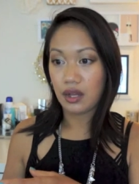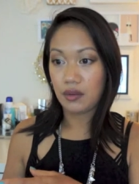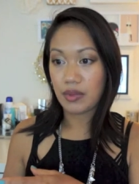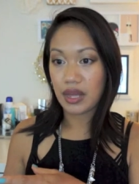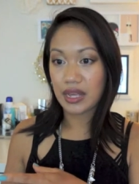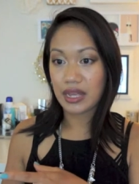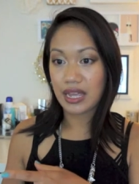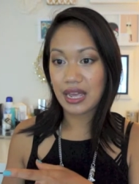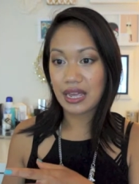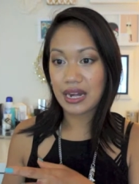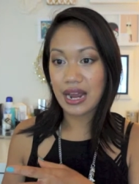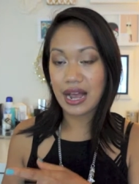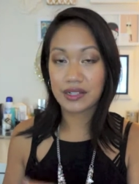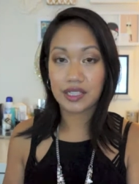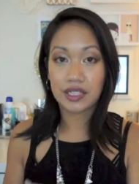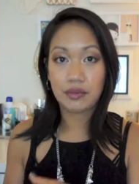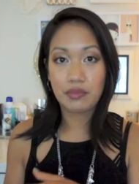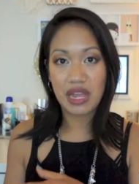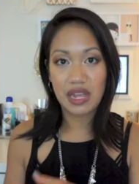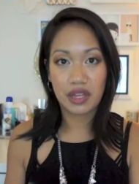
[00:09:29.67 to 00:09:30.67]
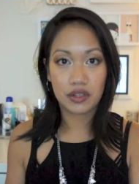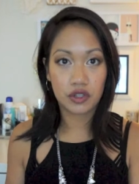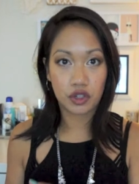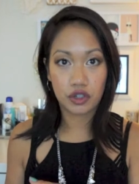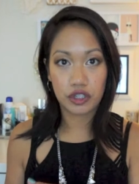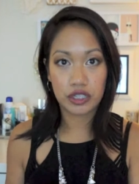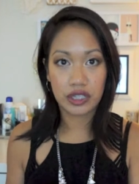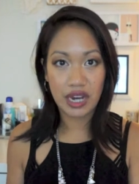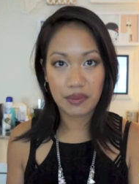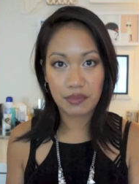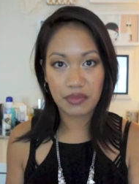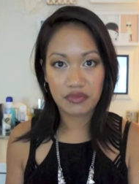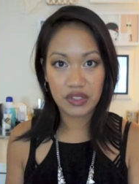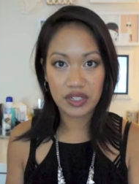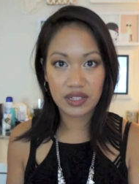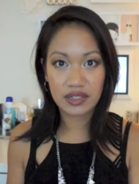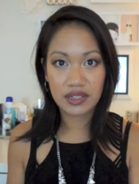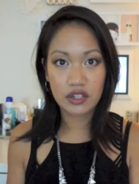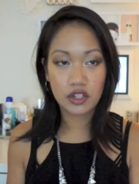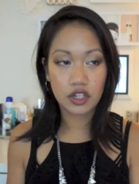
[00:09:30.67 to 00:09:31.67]
a kid has to make a certain type of
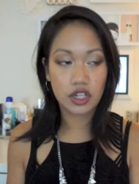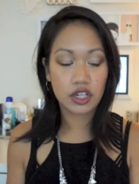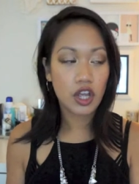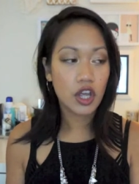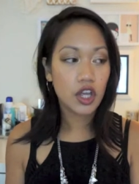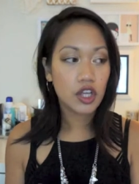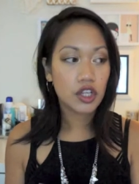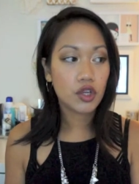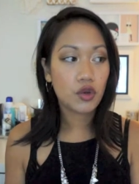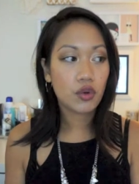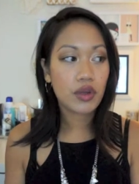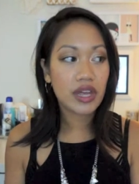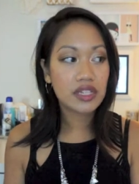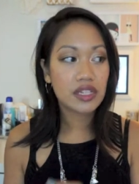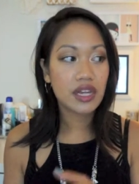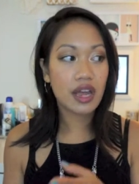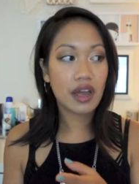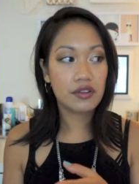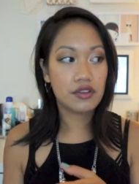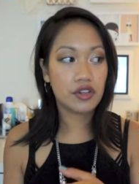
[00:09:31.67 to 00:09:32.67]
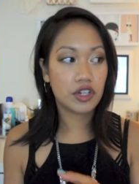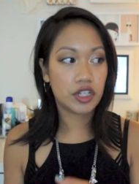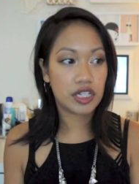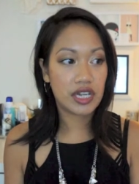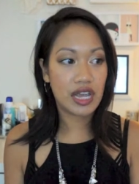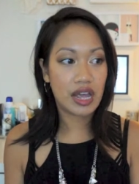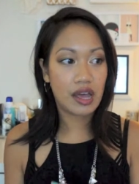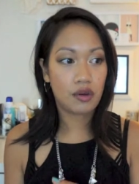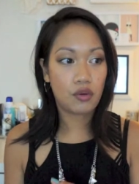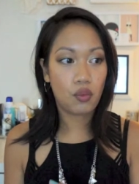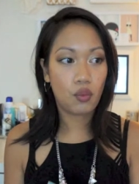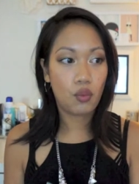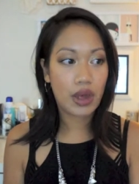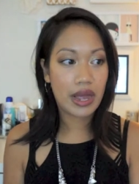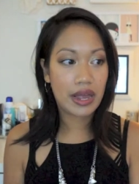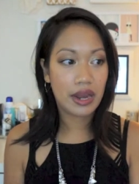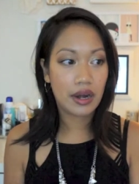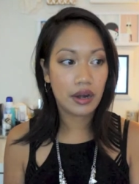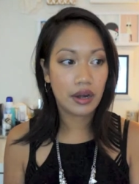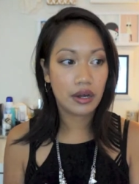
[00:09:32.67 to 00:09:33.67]
decision, you get to understand
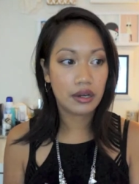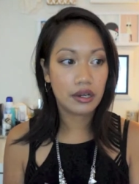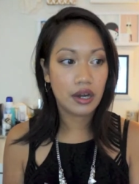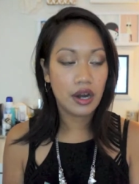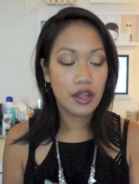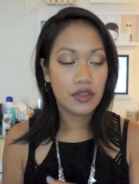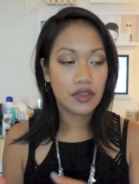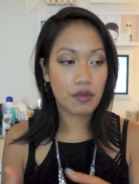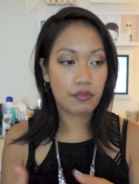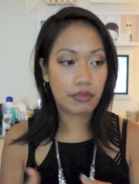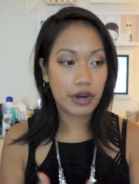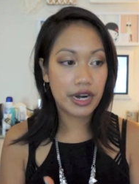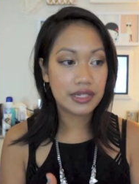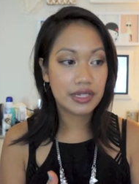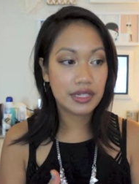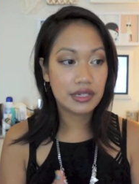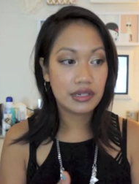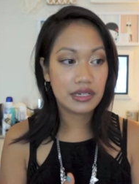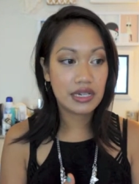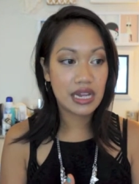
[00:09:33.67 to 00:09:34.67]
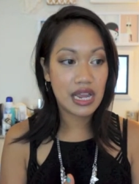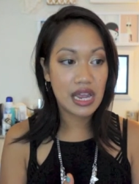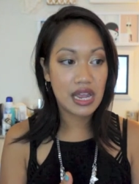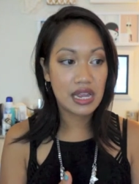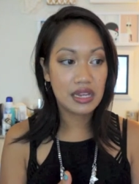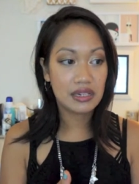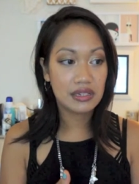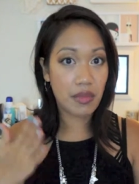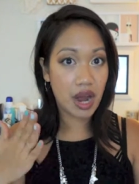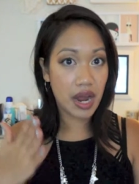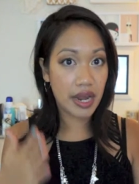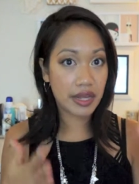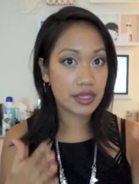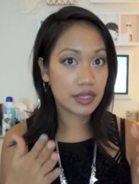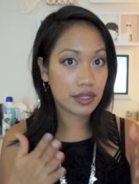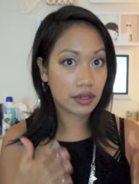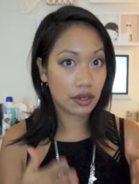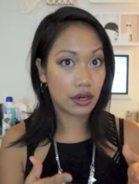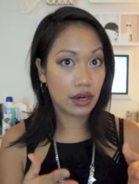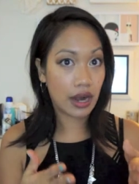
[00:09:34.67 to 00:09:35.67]
where the present day
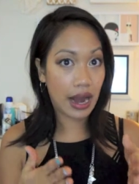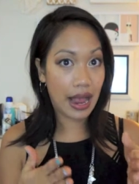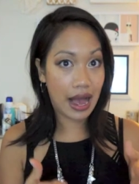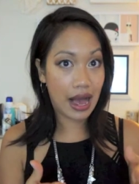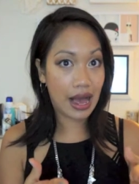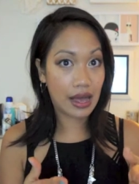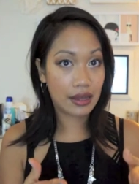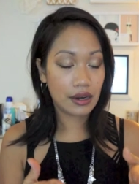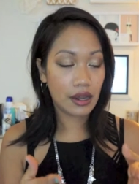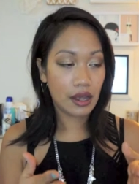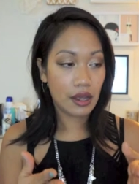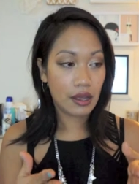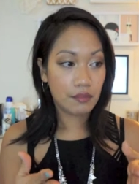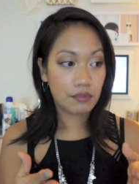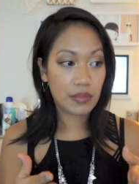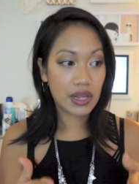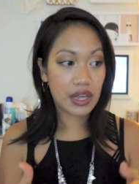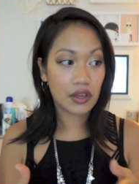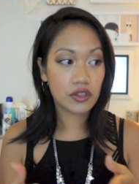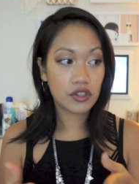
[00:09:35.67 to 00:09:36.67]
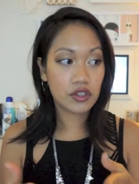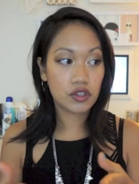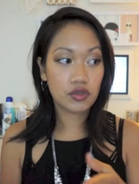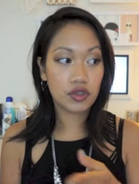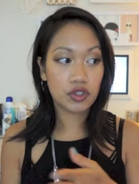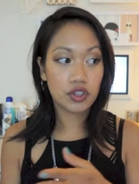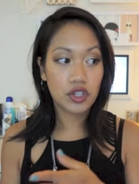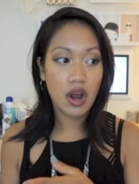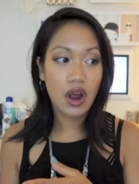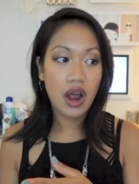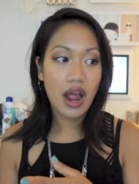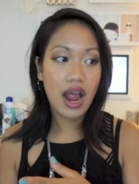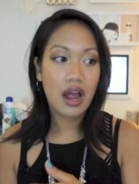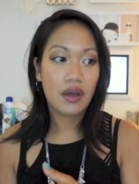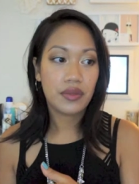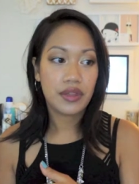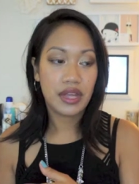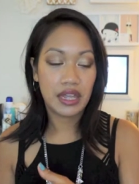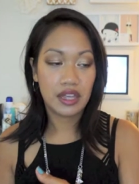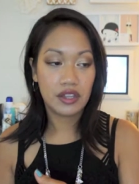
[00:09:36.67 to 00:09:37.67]
minds are at because you saw how
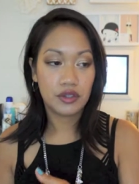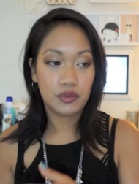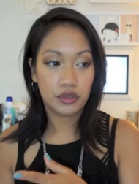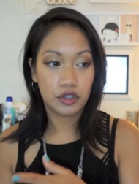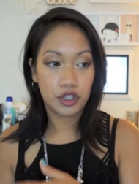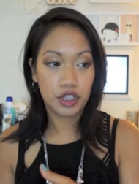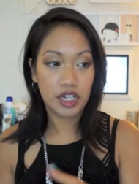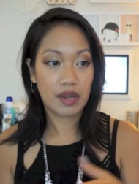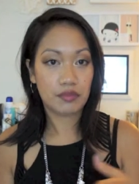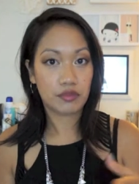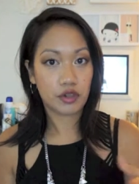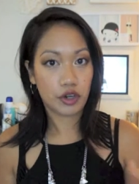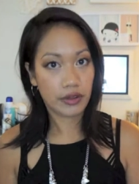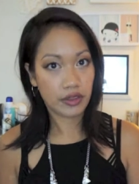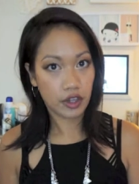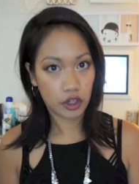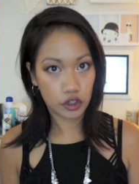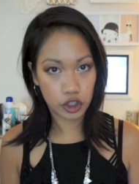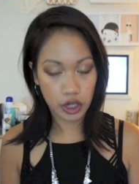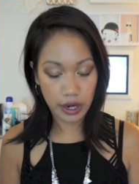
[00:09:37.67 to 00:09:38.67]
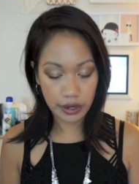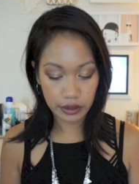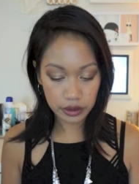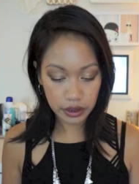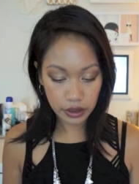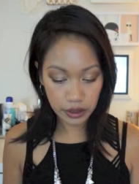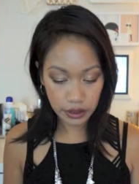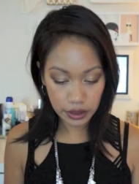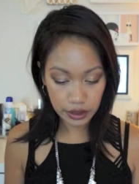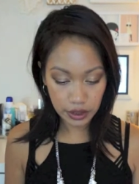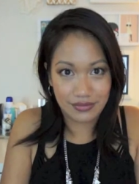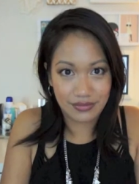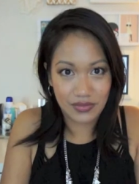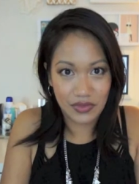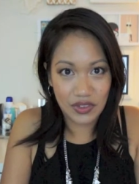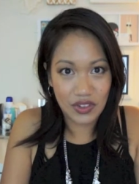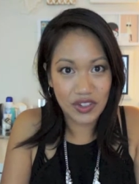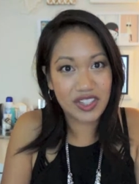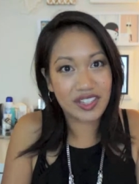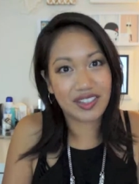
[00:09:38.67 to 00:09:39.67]
the kids were shaped during their childhood.
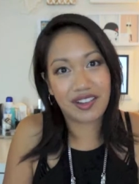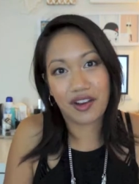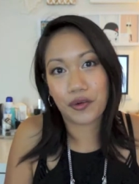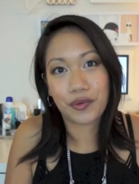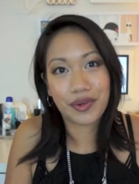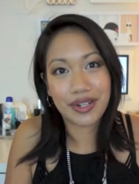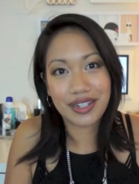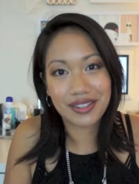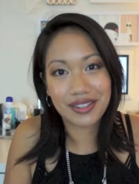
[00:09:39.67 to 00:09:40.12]
You just gotta read